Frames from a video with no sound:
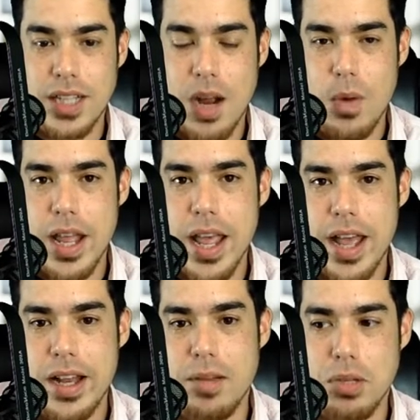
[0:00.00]
I went
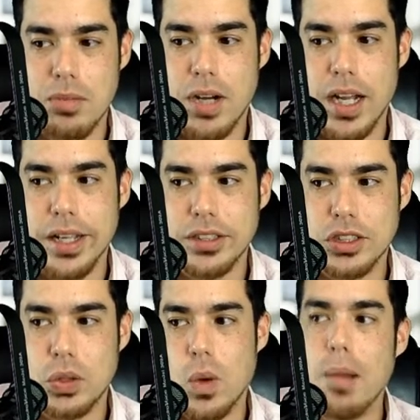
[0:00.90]
ahead and put my
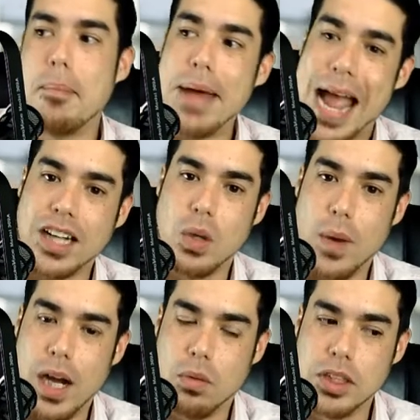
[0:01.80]
store back to
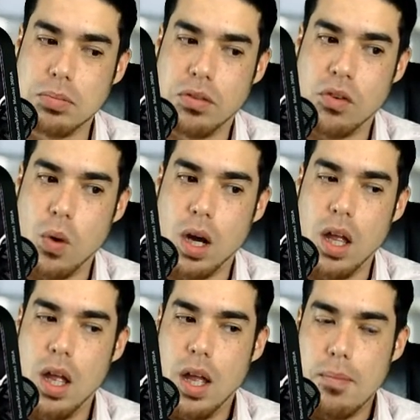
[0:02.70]
where it was before.
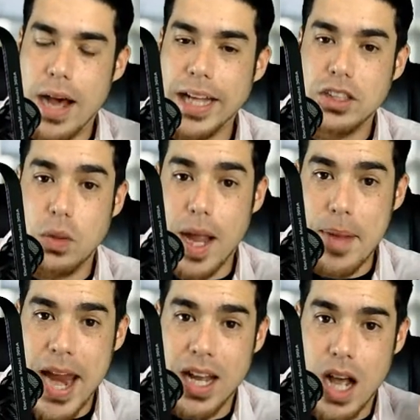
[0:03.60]
Mind you, I
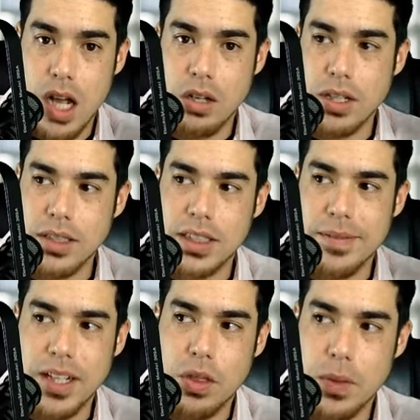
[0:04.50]
paid a
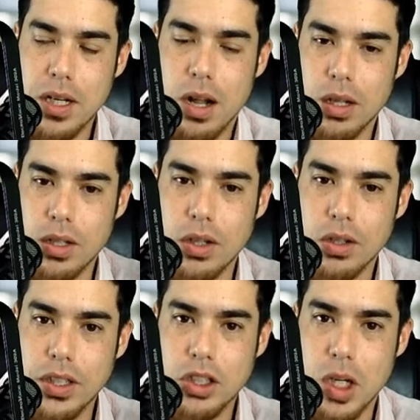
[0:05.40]
$173
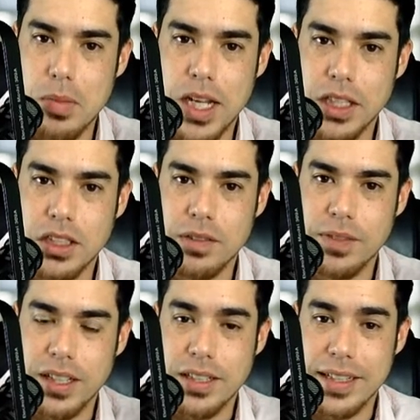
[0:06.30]
early termination
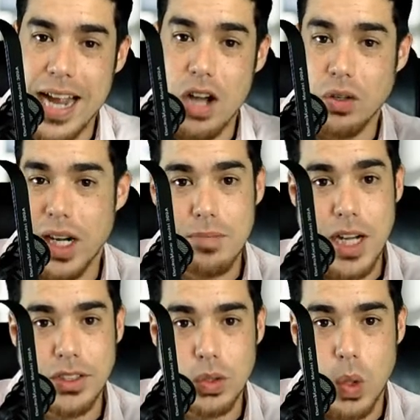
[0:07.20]
fee to downgrade
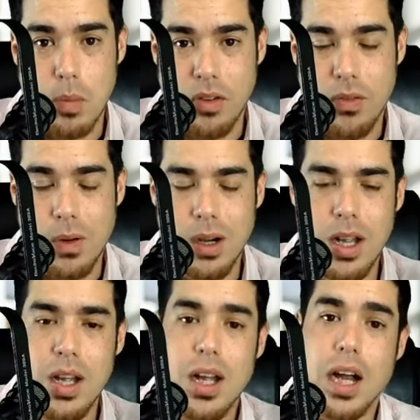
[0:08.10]
my store before.
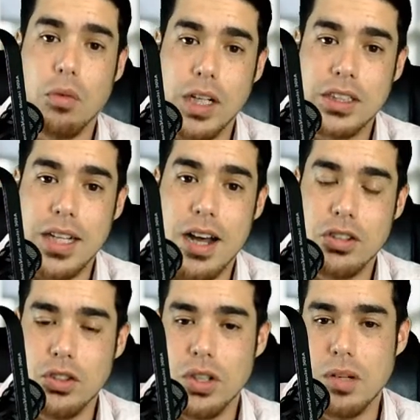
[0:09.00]
I reached out
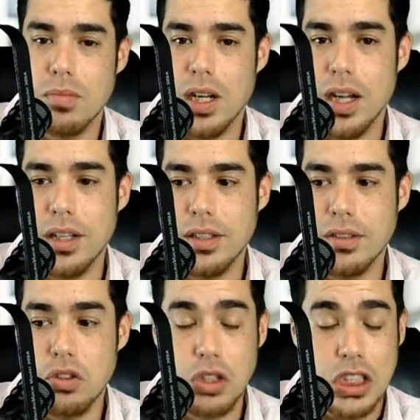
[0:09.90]
to them
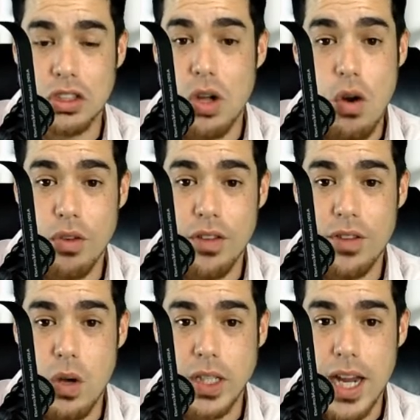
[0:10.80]
just over the
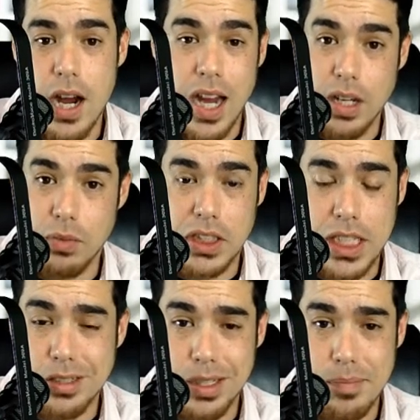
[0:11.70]
phone care. I didn't reach
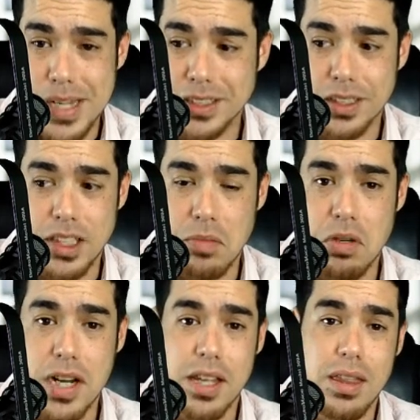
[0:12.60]
out to domestic team
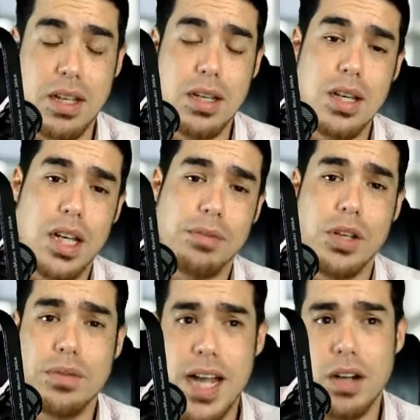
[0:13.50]
or anything. If
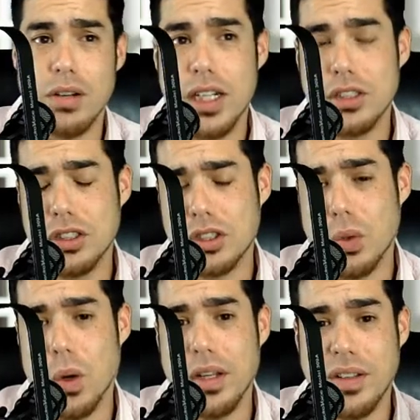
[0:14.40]
you've downgraded your
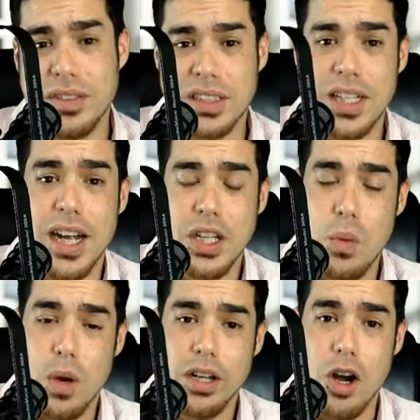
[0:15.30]
store and you decide you
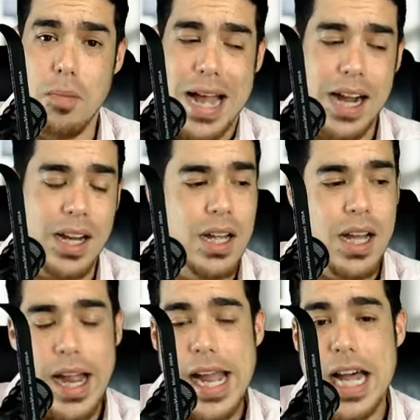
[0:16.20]
want to go back,
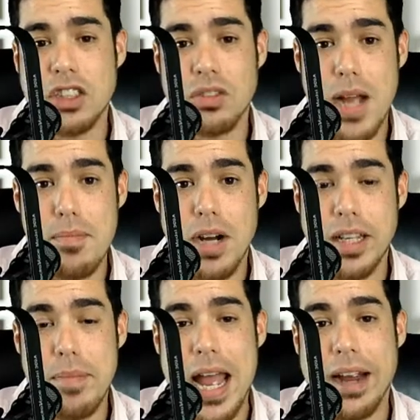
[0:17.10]
I asked for my
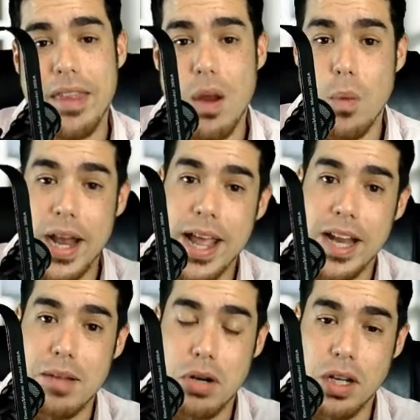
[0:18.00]
money back and they went
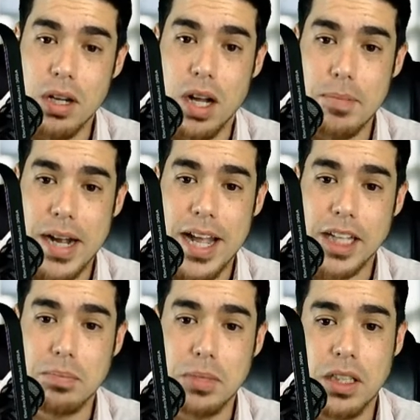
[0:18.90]
ahead and put it onto my
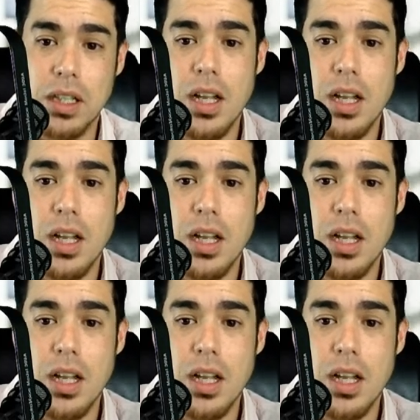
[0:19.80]
next bill.